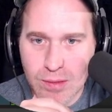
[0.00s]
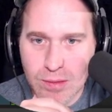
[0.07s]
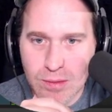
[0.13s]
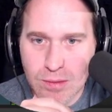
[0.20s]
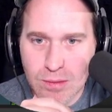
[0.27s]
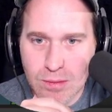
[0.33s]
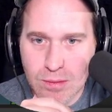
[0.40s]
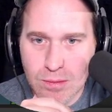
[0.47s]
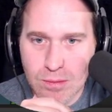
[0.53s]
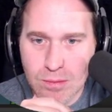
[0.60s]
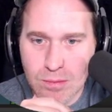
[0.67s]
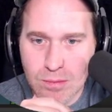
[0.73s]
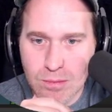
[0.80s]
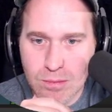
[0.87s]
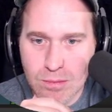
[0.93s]

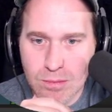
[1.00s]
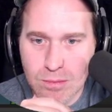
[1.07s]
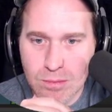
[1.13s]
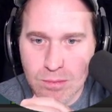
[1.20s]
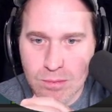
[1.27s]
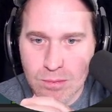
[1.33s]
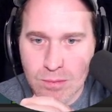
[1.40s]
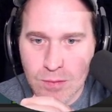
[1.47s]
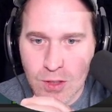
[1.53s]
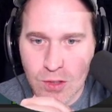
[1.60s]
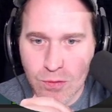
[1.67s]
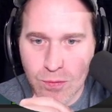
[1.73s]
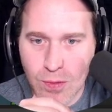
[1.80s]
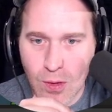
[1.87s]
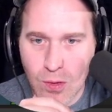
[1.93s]
Let's
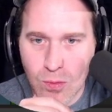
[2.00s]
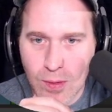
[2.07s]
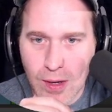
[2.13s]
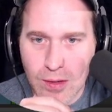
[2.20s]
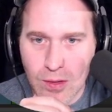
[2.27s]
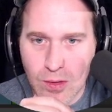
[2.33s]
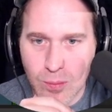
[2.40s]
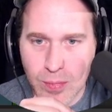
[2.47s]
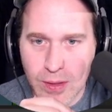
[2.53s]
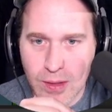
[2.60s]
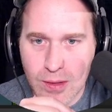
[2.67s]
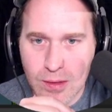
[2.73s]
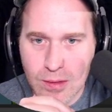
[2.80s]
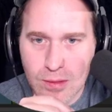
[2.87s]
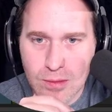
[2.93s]
float around a little bit.